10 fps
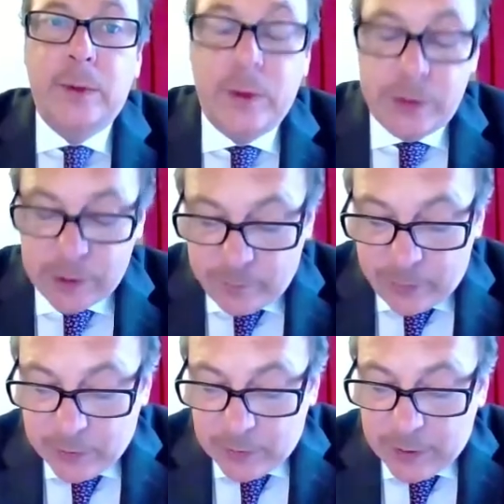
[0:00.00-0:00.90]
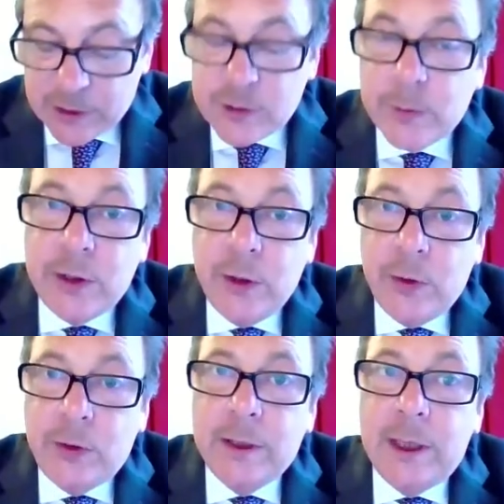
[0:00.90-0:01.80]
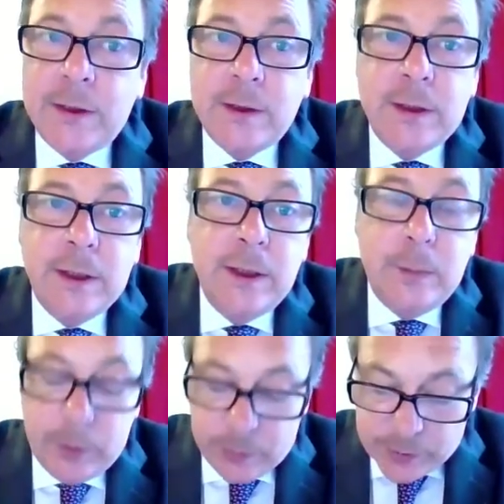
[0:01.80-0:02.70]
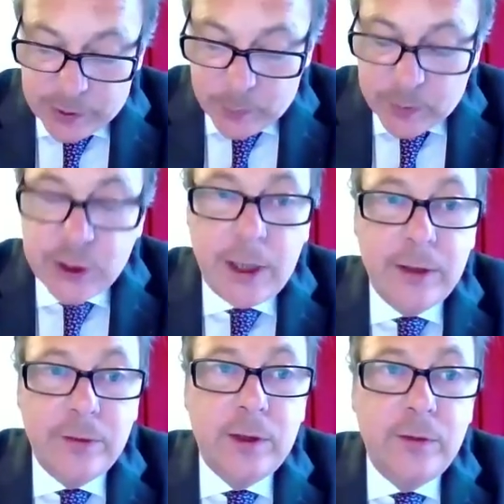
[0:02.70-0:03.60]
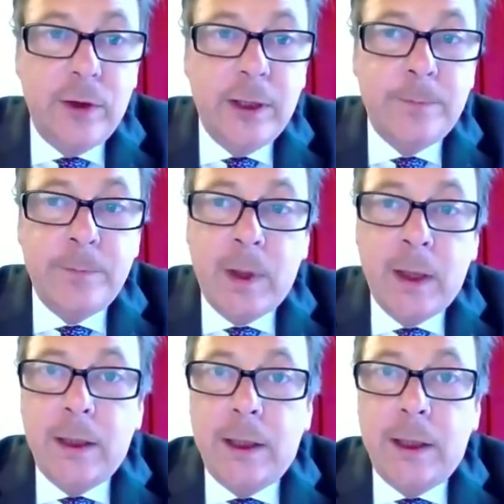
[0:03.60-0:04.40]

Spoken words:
but also very good links with New York and London, but also with China and Korea.